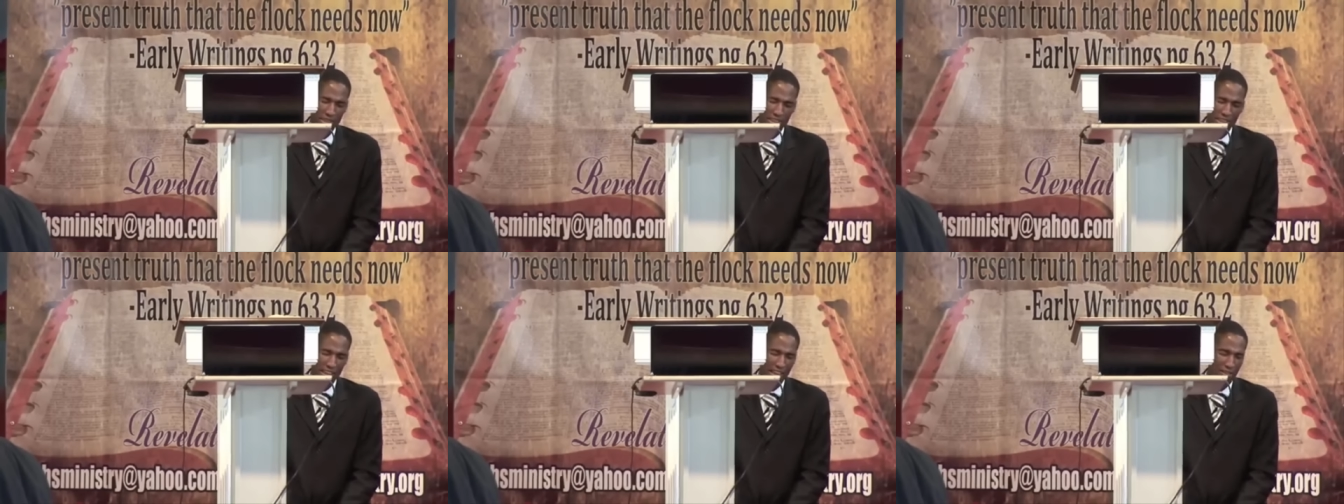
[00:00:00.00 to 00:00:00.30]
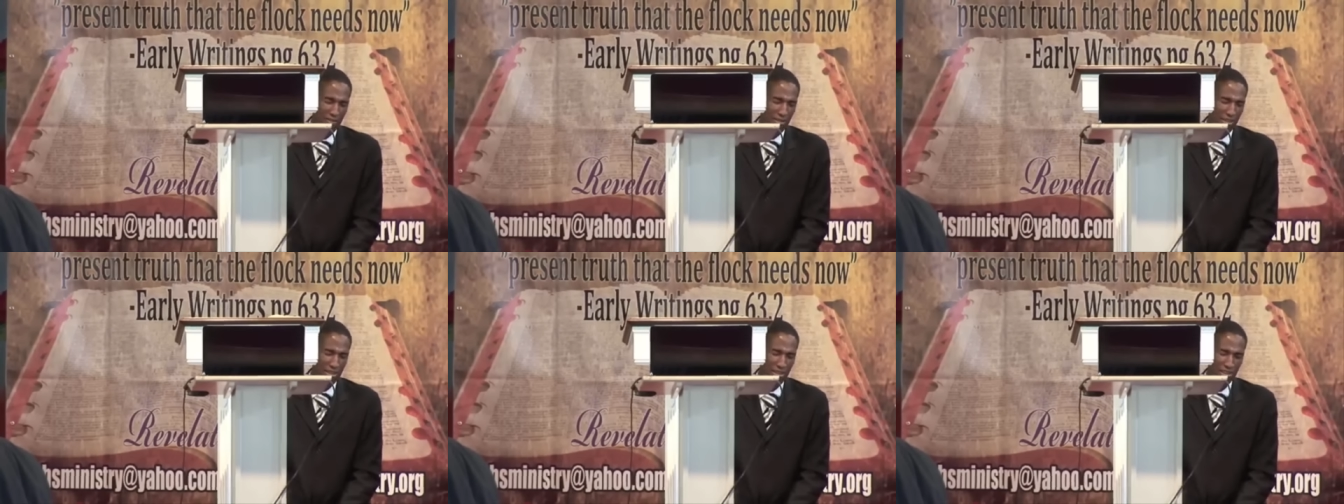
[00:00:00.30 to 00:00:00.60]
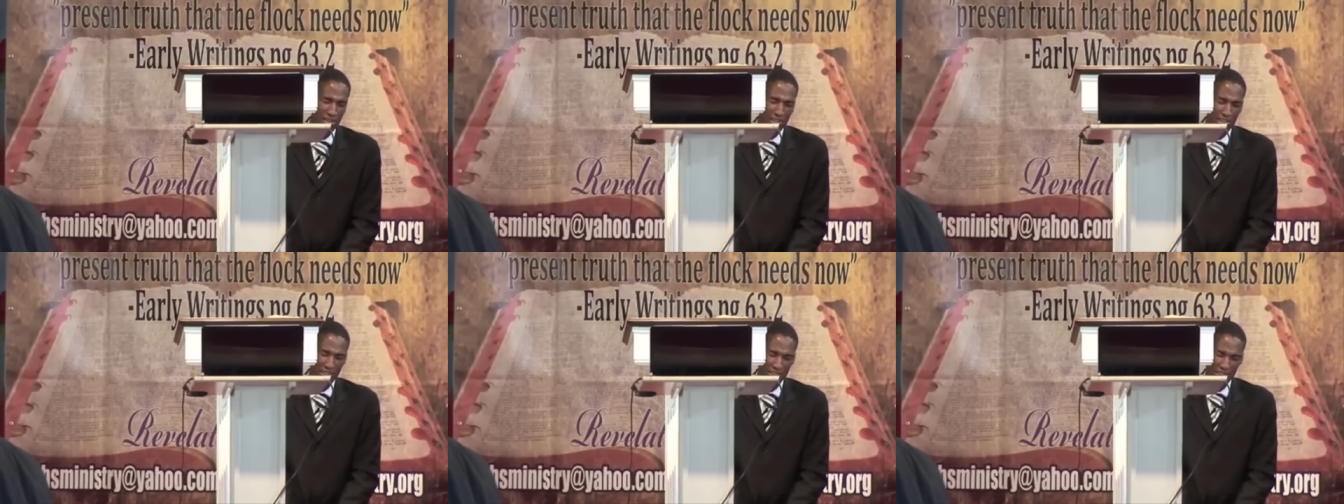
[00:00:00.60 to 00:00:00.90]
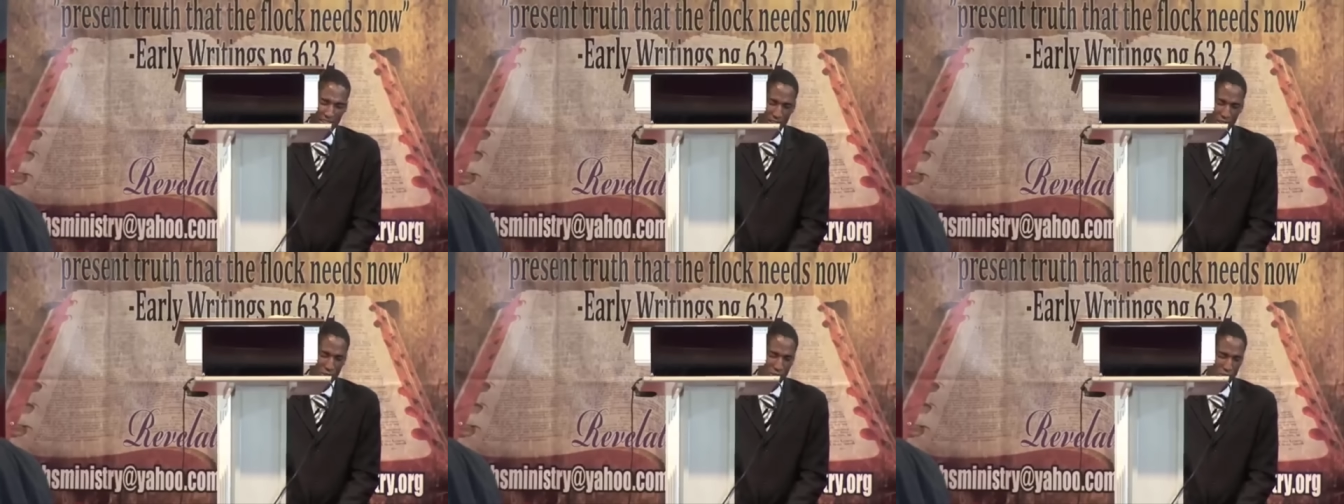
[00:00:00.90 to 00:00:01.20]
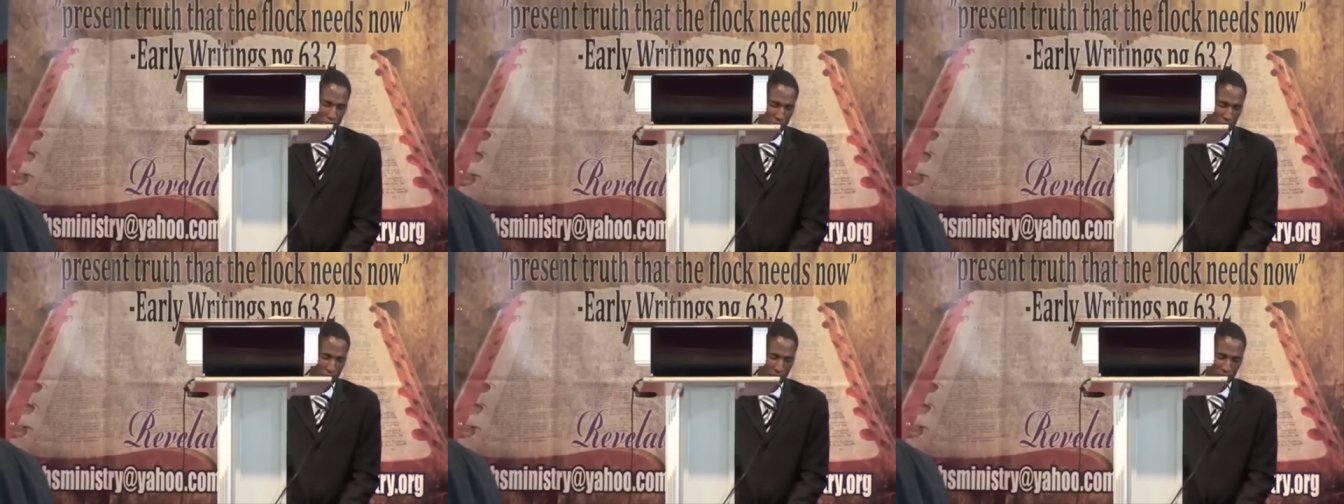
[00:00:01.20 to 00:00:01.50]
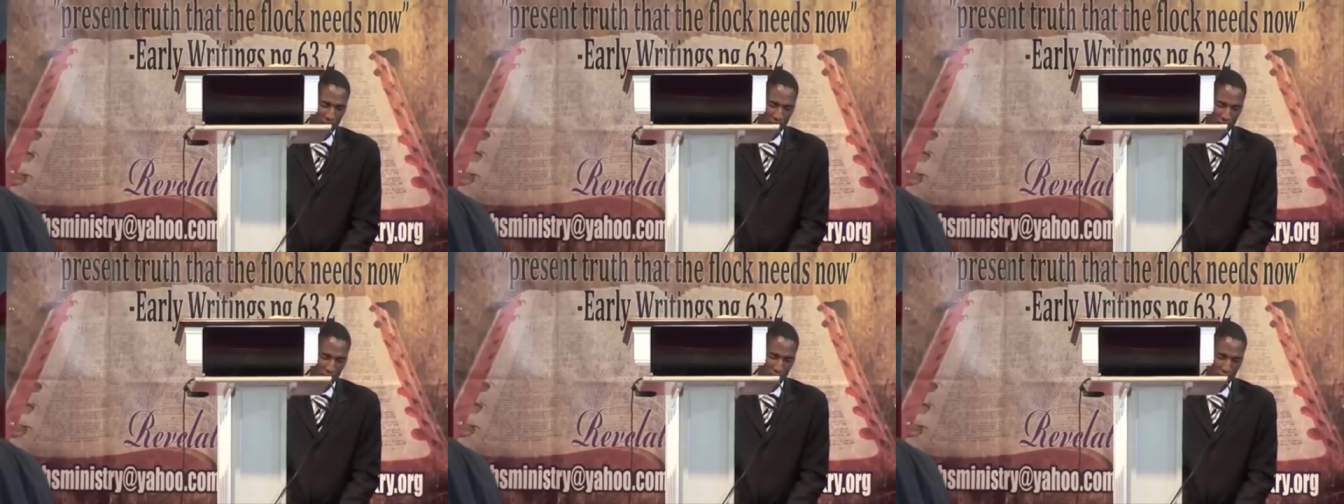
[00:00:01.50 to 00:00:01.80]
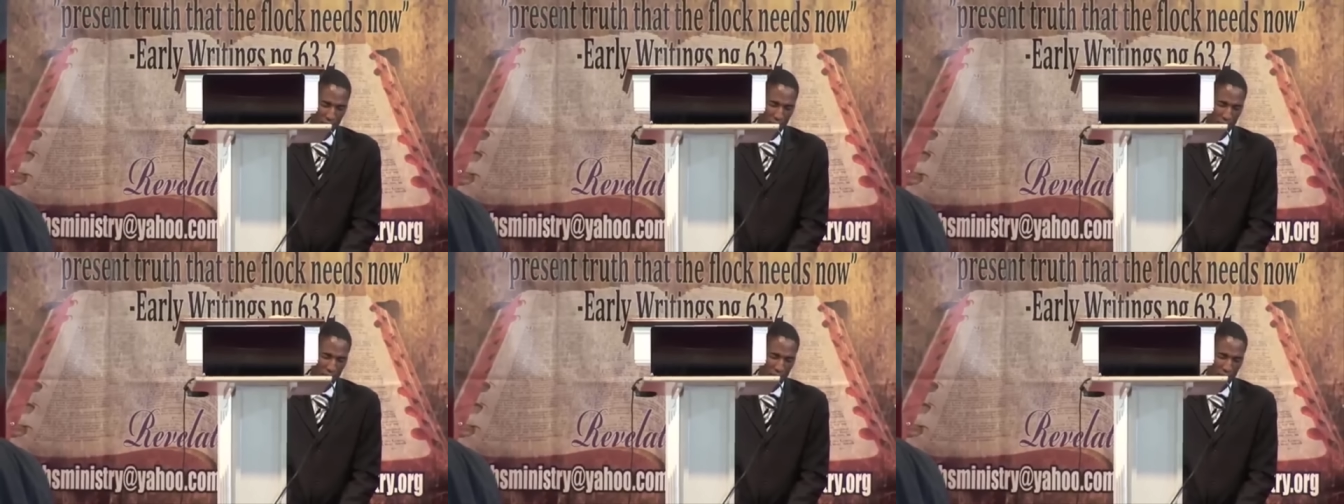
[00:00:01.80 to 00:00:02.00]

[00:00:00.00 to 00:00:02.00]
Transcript: heaven is cheap enough.